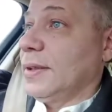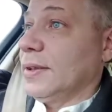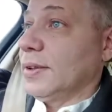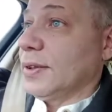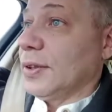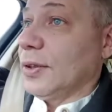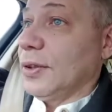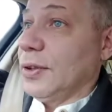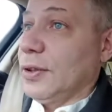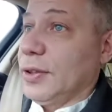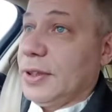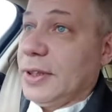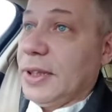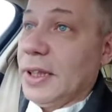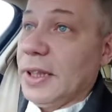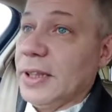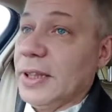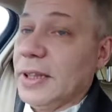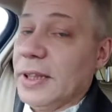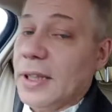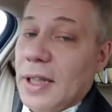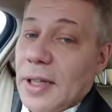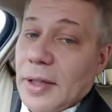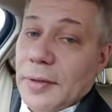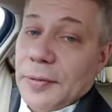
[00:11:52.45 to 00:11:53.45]
So you
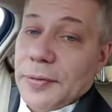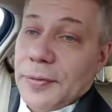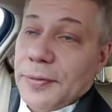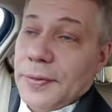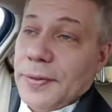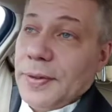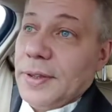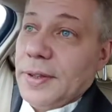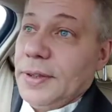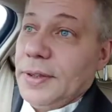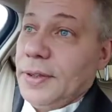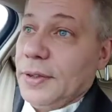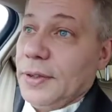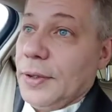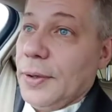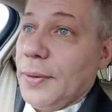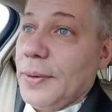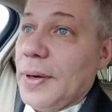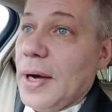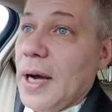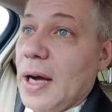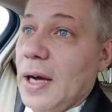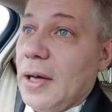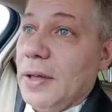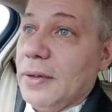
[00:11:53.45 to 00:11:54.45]
steal enough, you
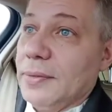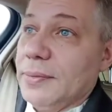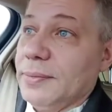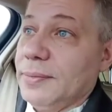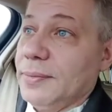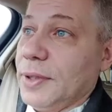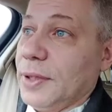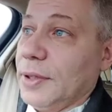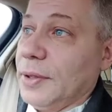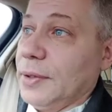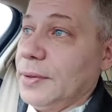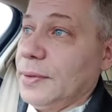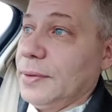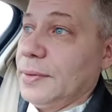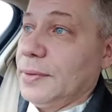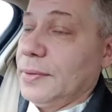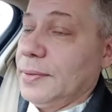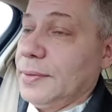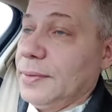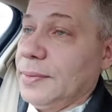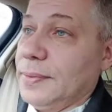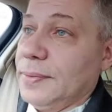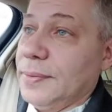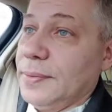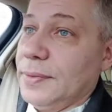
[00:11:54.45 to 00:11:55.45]
go out,
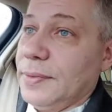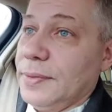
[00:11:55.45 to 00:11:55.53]
you